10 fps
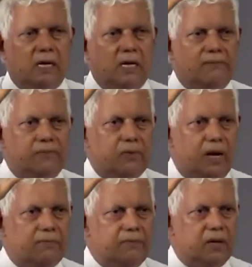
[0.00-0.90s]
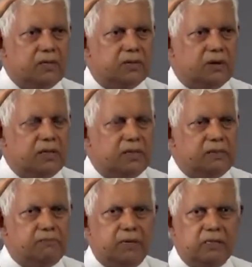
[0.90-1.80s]
If you have not joined it,
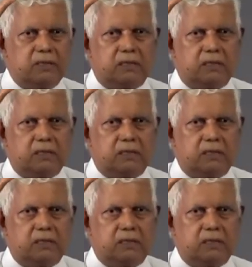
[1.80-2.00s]
please